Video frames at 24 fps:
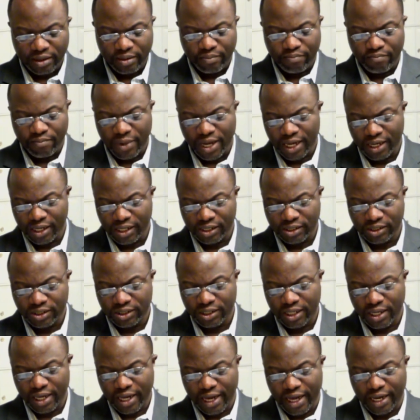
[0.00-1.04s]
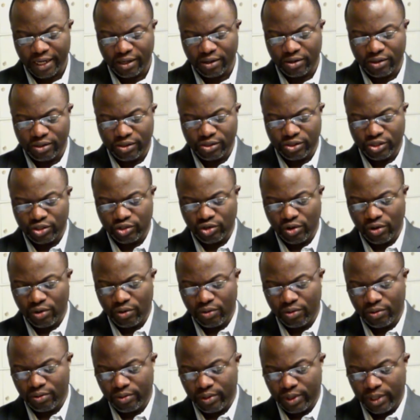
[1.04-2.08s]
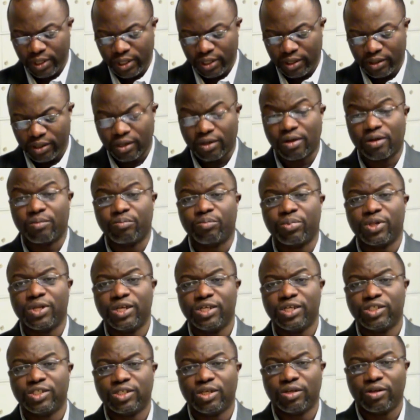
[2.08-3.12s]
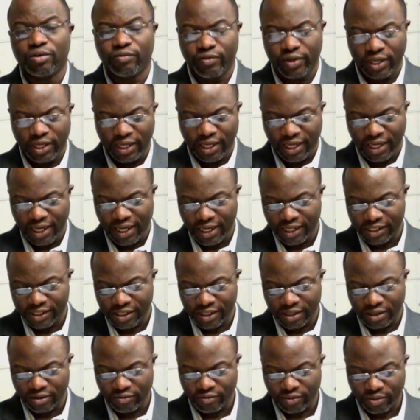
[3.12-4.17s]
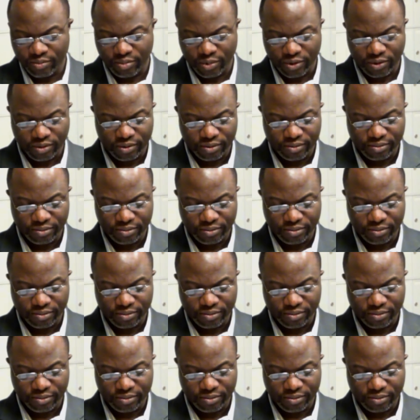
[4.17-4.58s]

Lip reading: manage, and control the completion of a key deliverable.